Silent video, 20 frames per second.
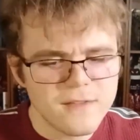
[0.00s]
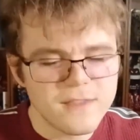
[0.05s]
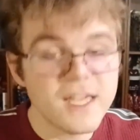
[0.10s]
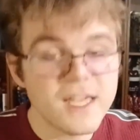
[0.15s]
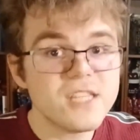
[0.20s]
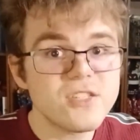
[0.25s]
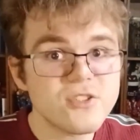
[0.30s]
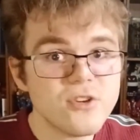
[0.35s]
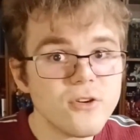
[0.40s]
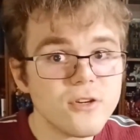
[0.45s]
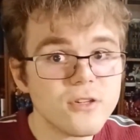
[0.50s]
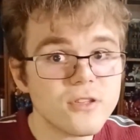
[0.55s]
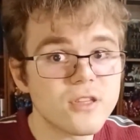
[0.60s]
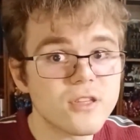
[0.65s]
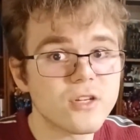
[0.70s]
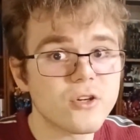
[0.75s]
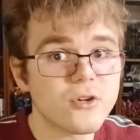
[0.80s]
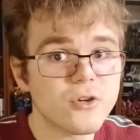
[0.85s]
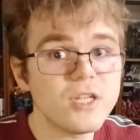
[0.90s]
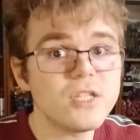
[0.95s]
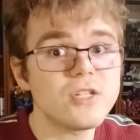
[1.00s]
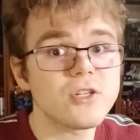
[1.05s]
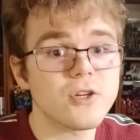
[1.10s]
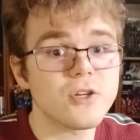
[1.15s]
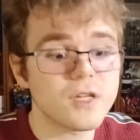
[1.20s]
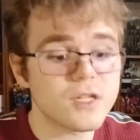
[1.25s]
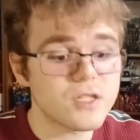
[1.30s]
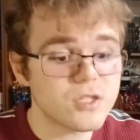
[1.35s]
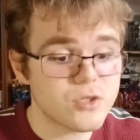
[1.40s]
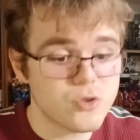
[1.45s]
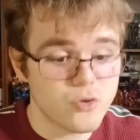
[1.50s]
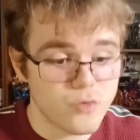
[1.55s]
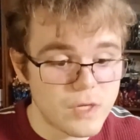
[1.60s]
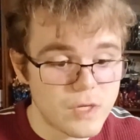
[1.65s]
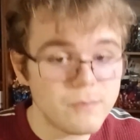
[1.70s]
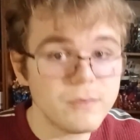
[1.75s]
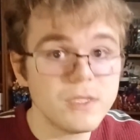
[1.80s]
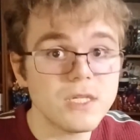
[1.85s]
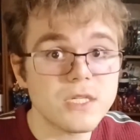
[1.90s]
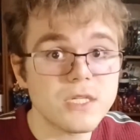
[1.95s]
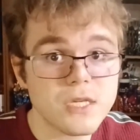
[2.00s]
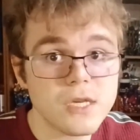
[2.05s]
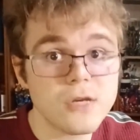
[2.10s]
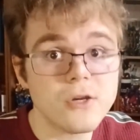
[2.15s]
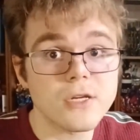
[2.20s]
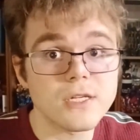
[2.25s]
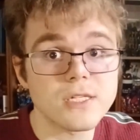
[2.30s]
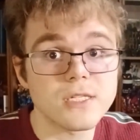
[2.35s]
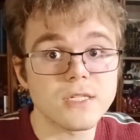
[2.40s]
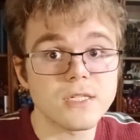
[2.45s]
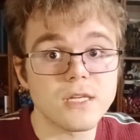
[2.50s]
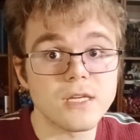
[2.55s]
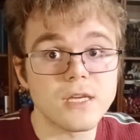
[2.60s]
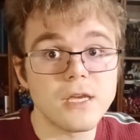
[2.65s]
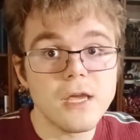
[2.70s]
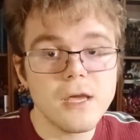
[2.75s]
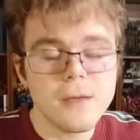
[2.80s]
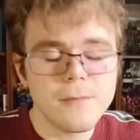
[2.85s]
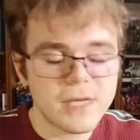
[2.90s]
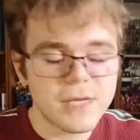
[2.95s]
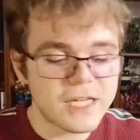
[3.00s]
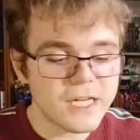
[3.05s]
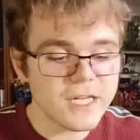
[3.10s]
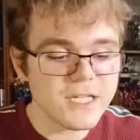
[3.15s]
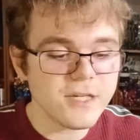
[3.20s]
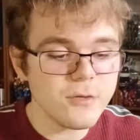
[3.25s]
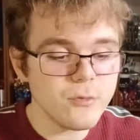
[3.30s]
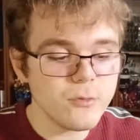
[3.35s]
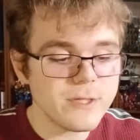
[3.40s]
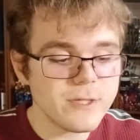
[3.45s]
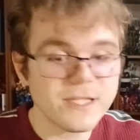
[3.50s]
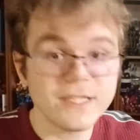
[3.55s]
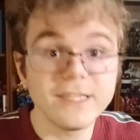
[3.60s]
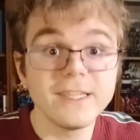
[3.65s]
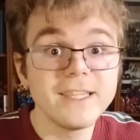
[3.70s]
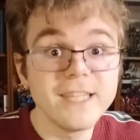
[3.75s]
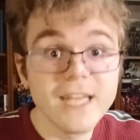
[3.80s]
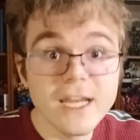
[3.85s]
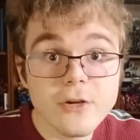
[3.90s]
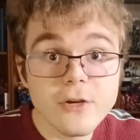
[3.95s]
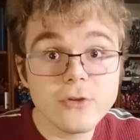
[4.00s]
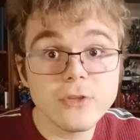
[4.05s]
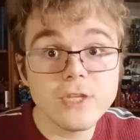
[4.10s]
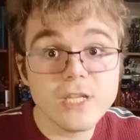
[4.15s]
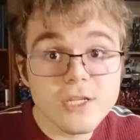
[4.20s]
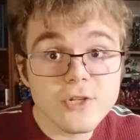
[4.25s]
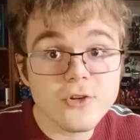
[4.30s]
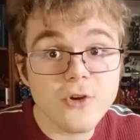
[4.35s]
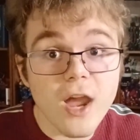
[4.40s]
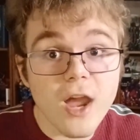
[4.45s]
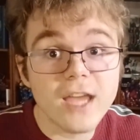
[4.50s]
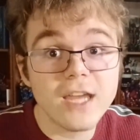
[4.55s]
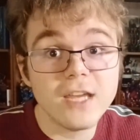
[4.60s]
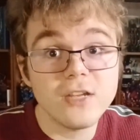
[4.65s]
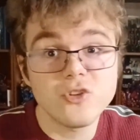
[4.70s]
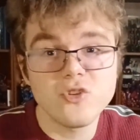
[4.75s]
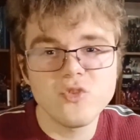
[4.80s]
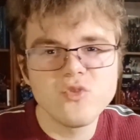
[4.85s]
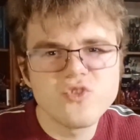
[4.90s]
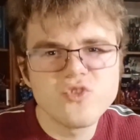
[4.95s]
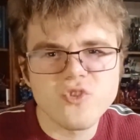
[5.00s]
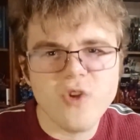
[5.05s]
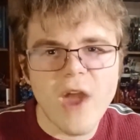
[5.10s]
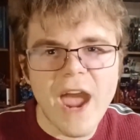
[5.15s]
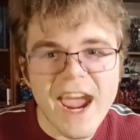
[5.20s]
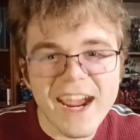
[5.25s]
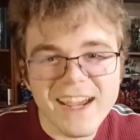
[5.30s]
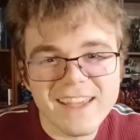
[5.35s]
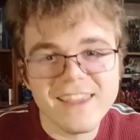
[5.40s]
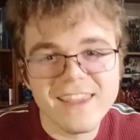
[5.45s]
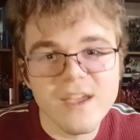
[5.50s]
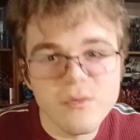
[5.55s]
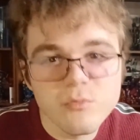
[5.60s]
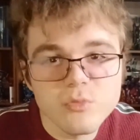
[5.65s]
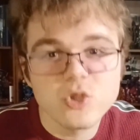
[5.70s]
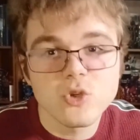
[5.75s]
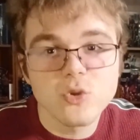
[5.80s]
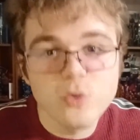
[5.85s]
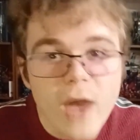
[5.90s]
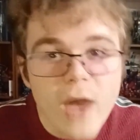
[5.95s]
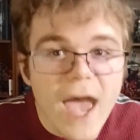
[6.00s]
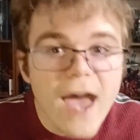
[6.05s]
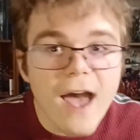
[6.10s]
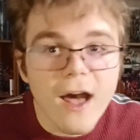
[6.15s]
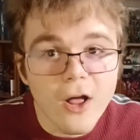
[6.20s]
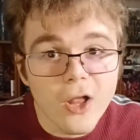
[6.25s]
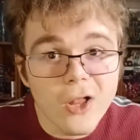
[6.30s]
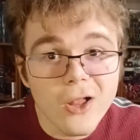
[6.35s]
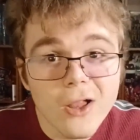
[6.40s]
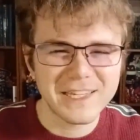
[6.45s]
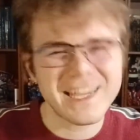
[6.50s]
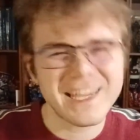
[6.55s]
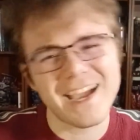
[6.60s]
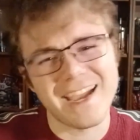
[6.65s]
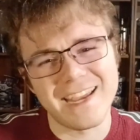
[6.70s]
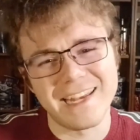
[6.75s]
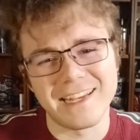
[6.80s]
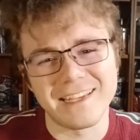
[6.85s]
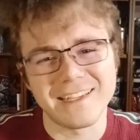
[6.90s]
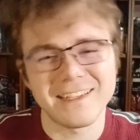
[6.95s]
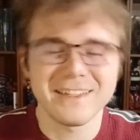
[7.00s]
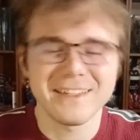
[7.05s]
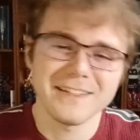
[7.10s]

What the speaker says: They took the creature extremely seriously because it was literally trying to drag them to hell. Kinda.